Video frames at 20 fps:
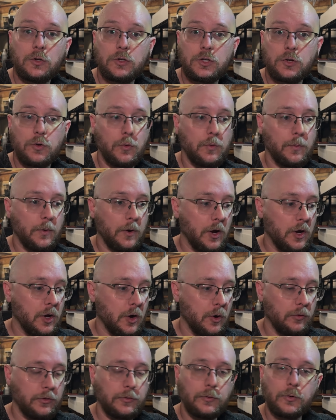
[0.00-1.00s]
to
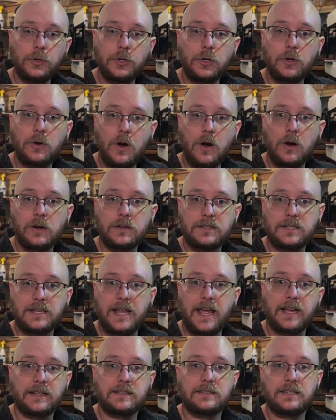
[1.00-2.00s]
go through your card
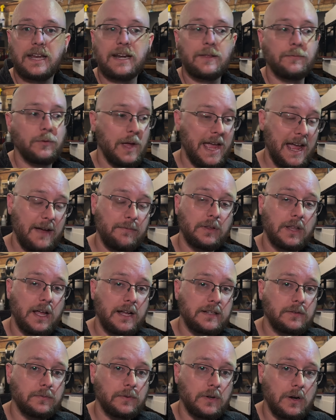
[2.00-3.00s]
stacks, and if you have
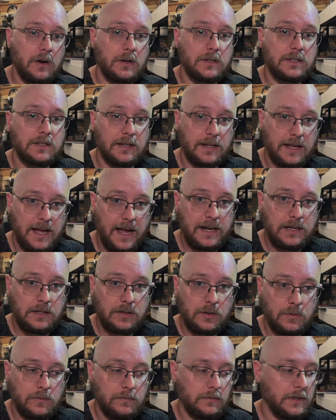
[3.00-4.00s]
lots of cards like I
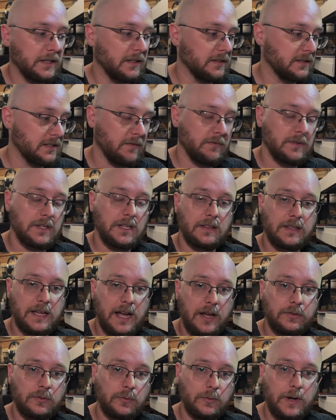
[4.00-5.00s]
do at the
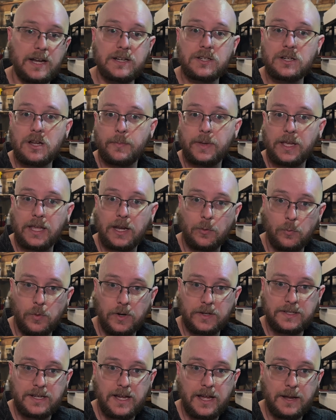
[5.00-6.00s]
17,000 range coming in at
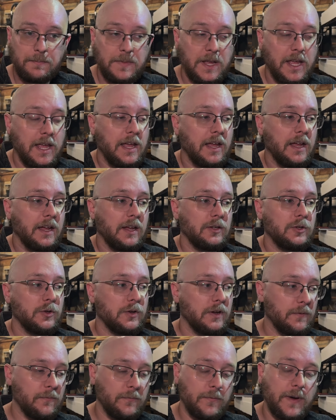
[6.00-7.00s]
one time, you
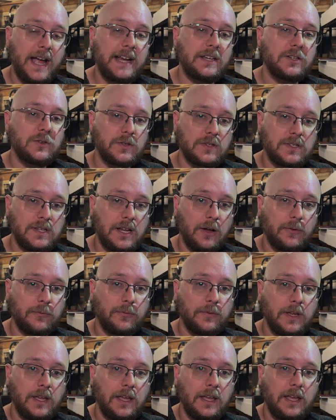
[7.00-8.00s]
can find
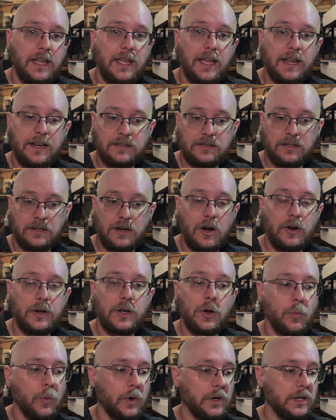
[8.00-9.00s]
yourself in a scenario
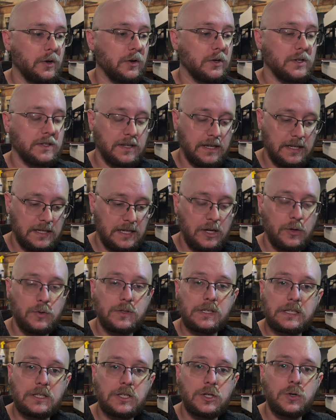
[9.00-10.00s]
where you're just
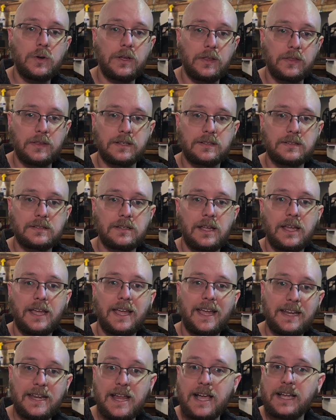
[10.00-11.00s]
continuously doing this
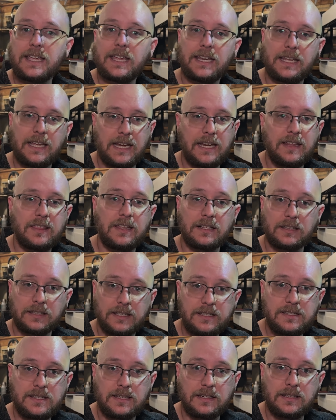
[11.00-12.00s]
and not getting anything
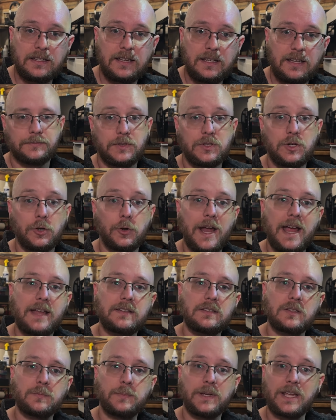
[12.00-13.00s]
listed. So your
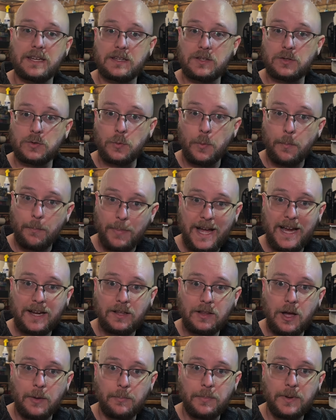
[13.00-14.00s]
S's begin to
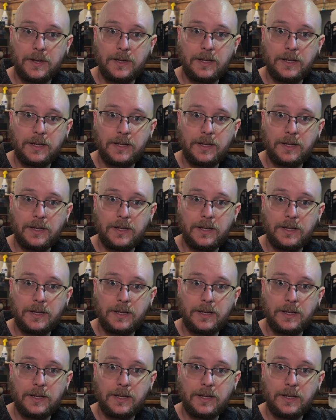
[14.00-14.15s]
pile up,